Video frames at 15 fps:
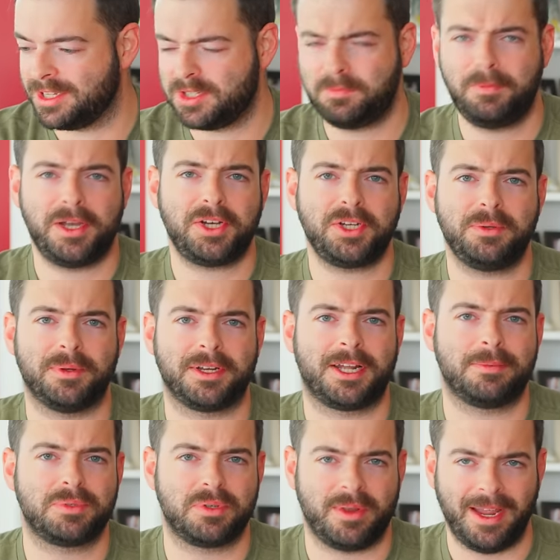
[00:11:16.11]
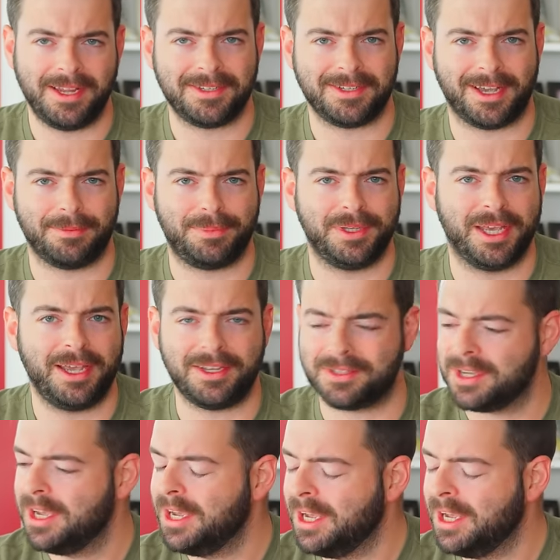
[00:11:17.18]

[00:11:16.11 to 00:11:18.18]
especially when it comes to hazy IPAs.